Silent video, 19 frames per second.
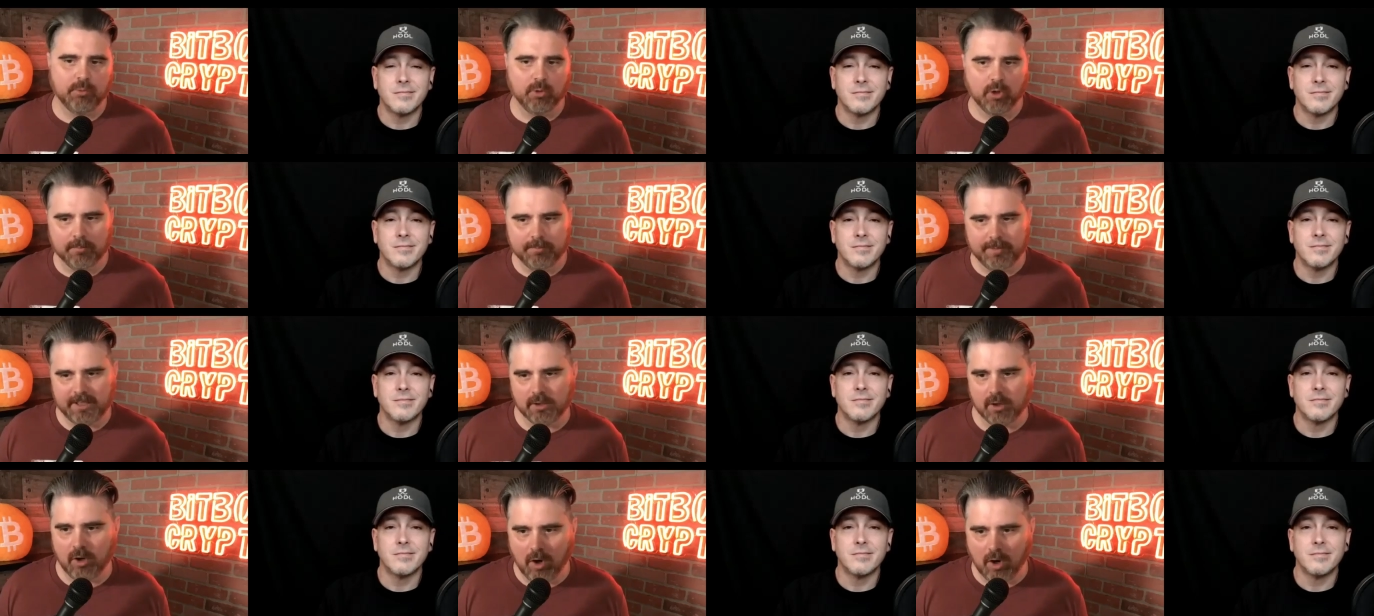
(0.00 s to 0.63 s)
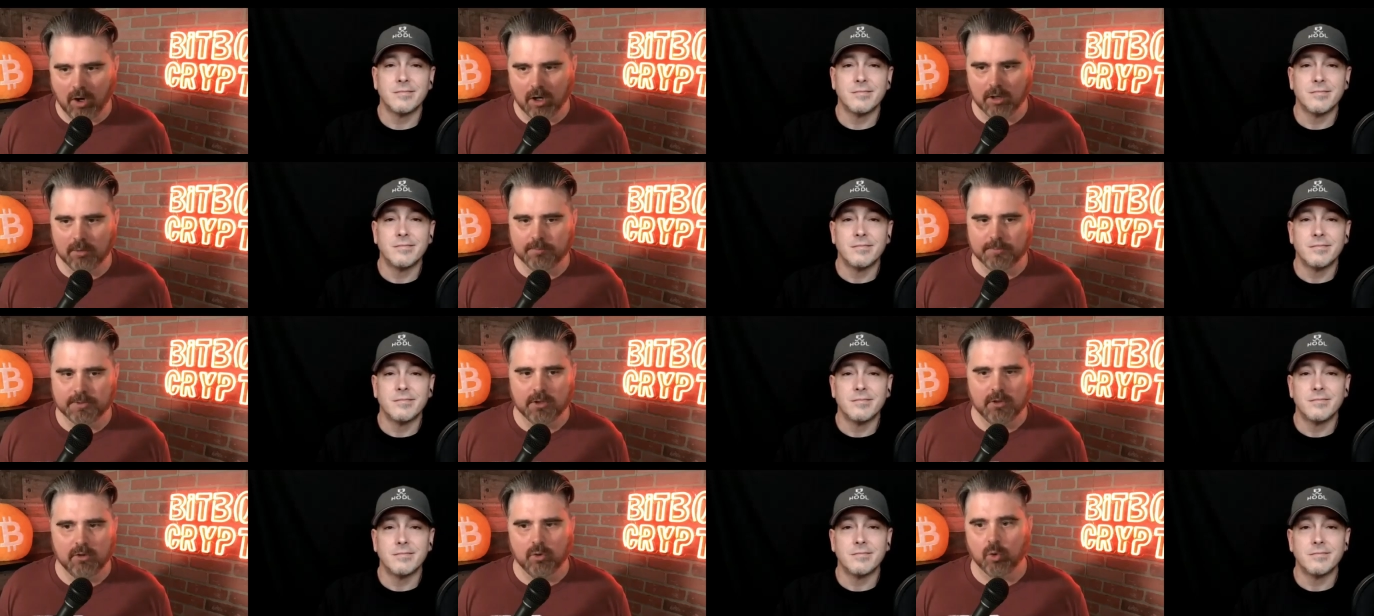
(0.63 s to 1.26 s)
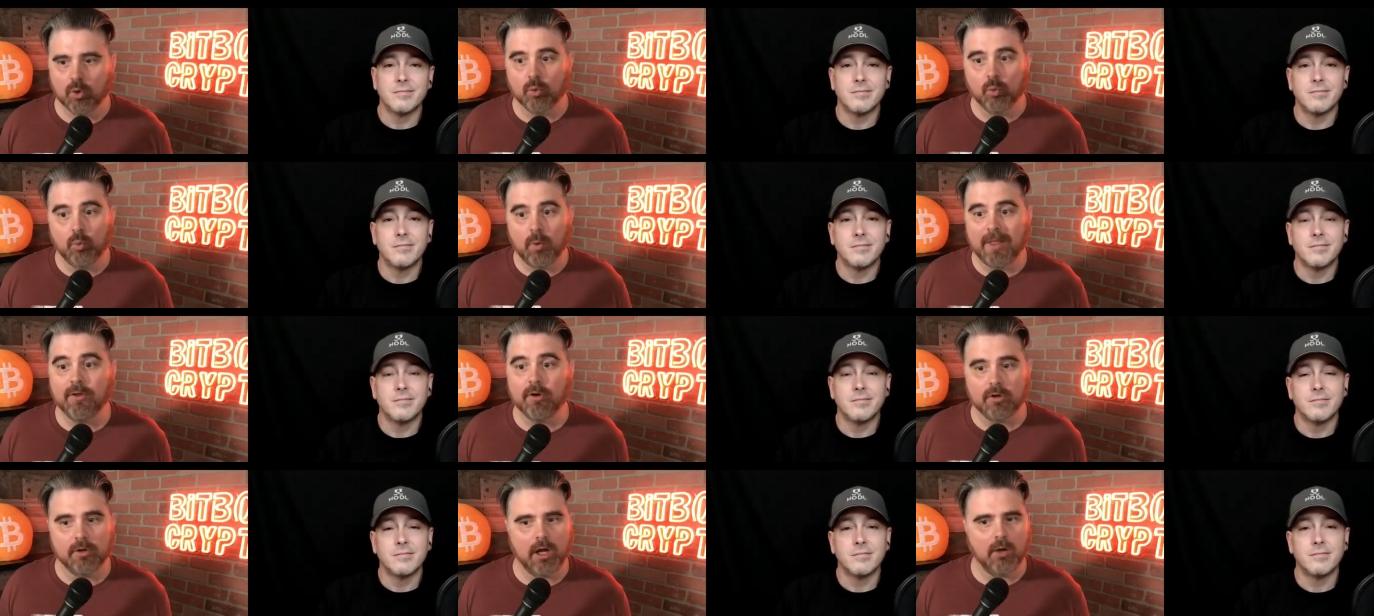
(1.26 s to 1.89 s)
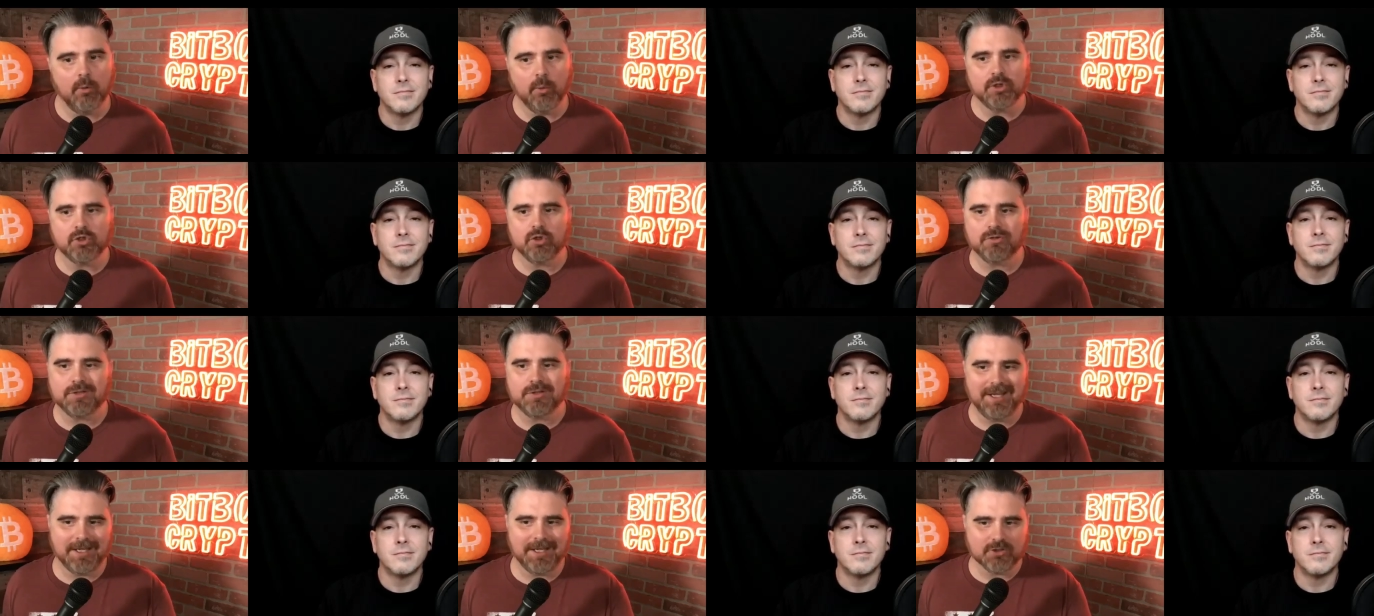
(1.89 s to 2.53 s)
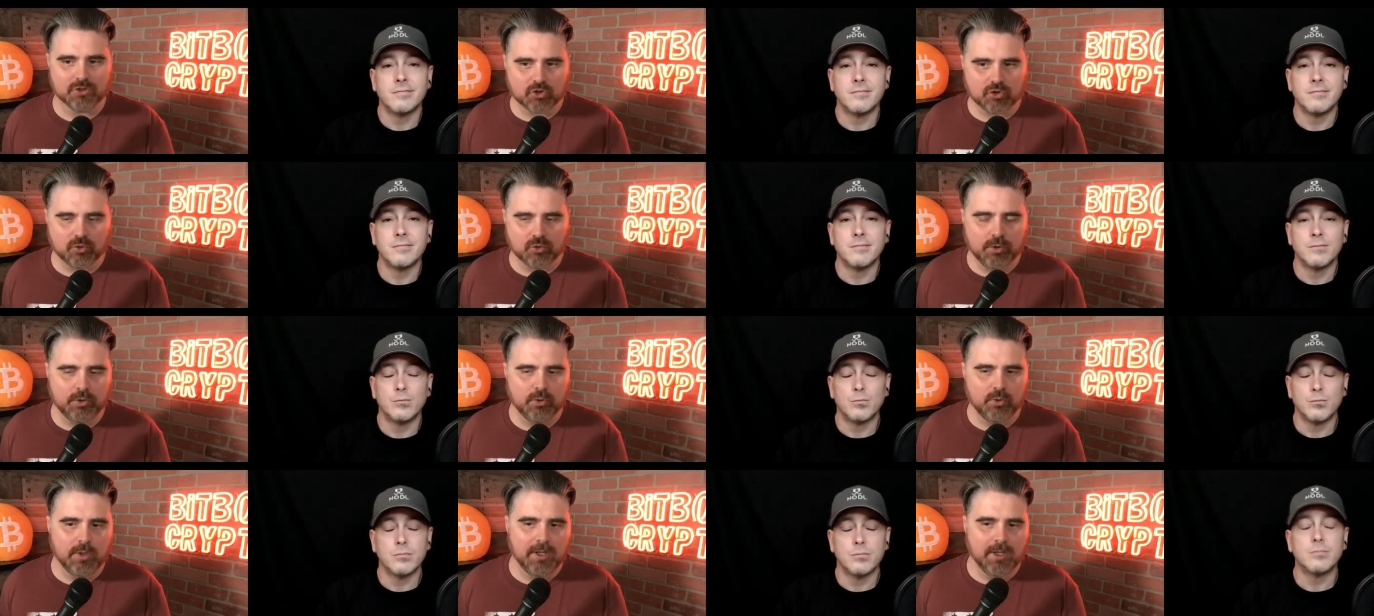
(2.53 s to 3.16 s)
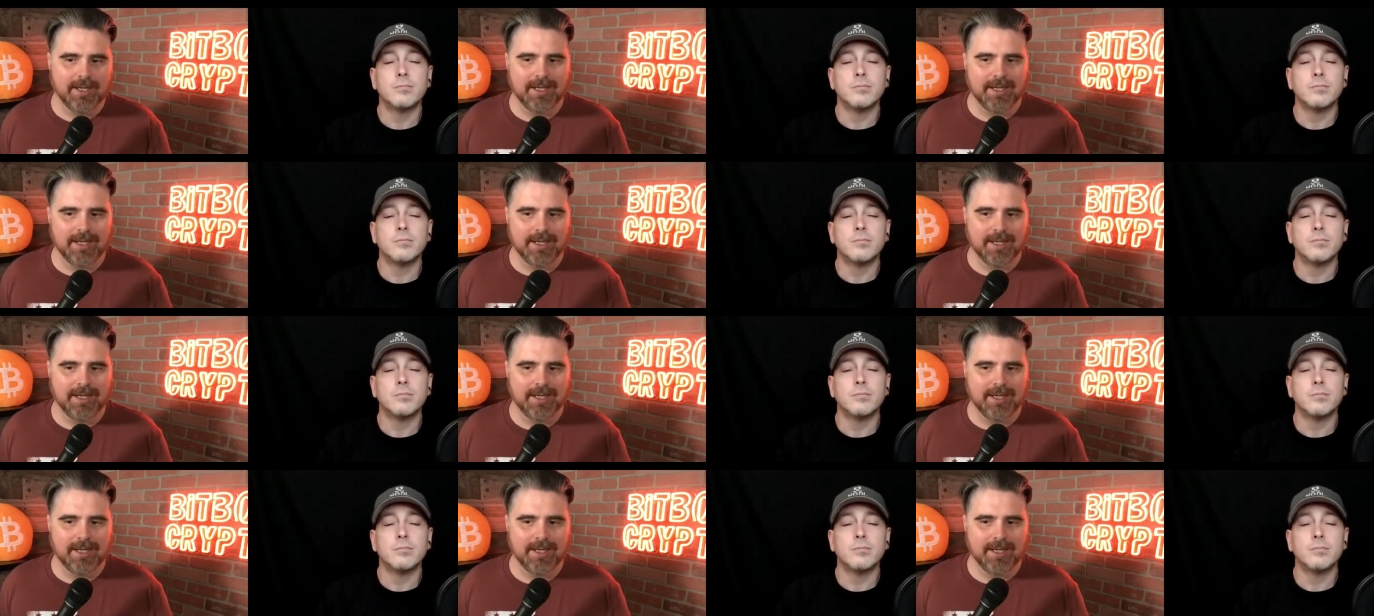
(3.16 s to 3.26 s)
Speaker 1: are being harmed or whether or not what you're saying is true.